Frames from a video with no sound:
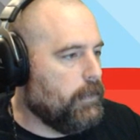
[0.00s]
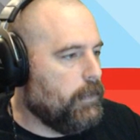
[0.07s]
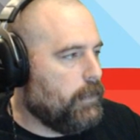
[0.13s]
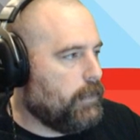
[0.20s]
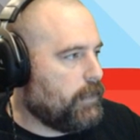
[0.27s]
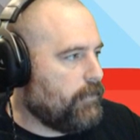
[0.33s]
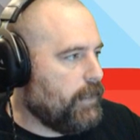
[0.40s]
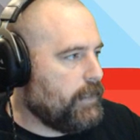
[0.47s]

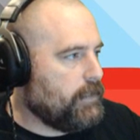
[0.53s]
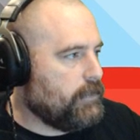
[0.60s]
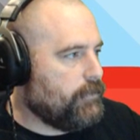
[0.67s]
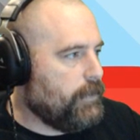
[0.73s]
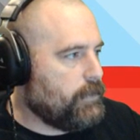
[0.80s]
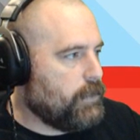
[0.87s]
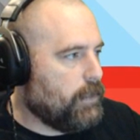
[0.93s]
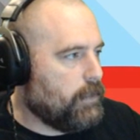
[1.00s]
Because I've had this
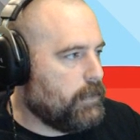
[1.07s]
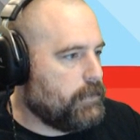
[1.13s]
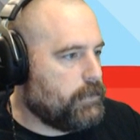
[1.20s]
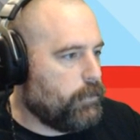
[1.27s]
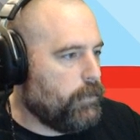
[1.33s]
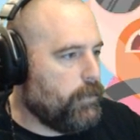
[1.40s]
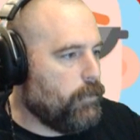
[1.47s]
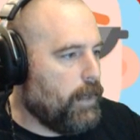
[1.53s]
vision of these
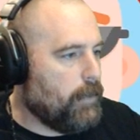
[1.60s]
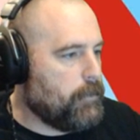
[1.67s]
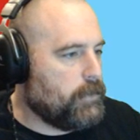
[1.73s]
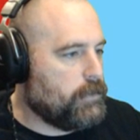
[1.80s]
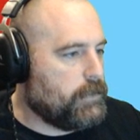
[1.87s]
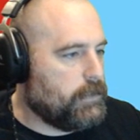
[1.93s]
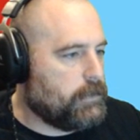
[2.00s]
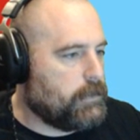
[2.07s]
3
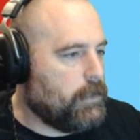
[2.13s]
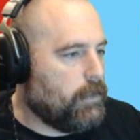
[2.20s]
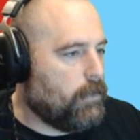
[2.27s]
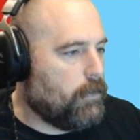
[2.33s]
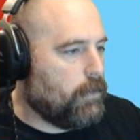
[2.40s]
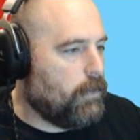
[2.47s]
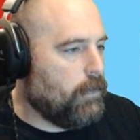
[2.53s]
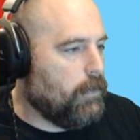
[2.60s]
robbers in this
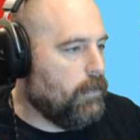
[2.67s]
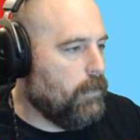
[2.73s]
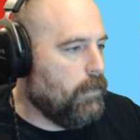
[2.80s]
car.